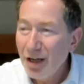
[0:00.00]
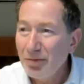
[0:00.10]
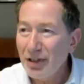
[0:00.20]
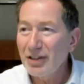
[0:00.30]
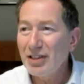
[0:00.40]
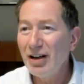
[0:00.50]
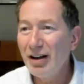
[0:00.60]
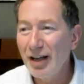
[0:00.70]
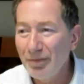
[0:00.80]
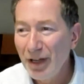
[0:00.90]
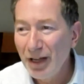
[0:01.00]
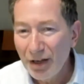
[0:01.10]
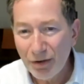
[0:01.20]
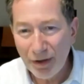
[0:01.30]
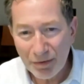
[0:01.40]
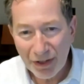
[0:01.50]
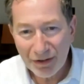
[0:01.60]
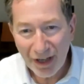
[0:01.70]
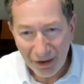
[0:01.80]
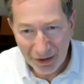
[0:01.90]
but at the time,
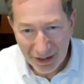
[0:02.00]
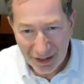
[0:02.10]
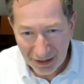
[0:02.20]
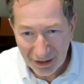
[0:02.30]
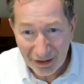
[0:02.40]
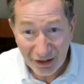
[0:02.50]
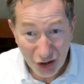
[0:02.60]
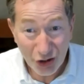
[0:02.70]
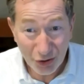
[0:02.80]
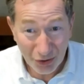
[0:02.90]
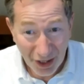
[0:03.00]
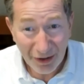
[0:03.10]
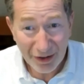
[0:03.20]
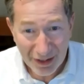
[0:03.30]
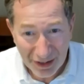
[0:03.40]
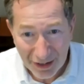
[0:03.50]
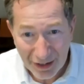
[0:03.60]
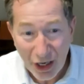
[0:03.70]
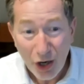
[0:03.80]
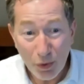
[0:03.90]
cryptocurrency, digital
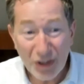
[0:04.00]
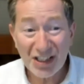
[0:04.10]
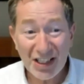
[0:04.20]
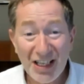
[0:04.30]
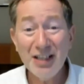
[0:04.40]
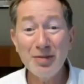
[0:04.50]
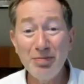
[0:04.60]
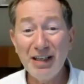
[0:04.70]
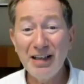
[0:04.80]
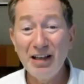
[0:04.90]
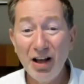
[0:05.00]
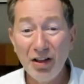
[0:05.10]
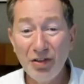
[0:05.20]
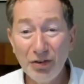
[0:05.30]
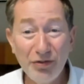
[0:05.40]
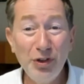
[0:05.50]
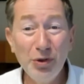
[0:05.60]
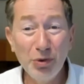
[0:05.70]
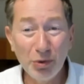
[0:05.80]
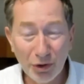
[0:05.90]
currencies, were seen as being the
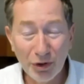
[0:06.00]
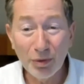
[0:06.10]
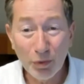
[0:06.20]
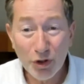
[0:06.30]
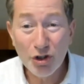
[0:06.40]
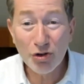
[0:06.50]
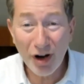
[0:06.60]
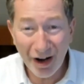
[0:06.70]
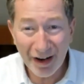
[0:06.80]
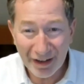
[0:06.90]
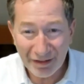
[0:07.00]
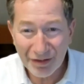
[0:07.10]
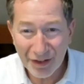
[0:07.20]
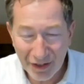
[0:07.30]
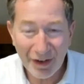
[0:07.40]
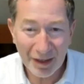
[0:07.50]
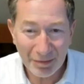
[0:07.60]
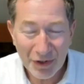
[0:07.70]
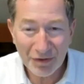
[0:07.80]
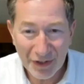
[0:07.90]
fuel that would drive the
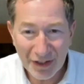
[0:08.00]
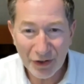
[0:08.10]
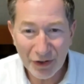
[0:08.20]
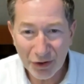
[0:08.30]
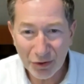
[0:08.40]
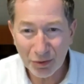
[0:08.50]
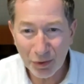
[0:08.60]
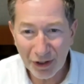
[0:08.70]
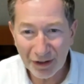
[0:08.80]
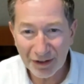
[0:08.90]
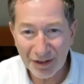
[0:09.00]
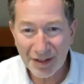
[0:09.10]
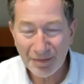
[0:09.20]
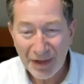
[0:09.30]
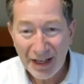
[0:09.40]
development of these virtual worlds.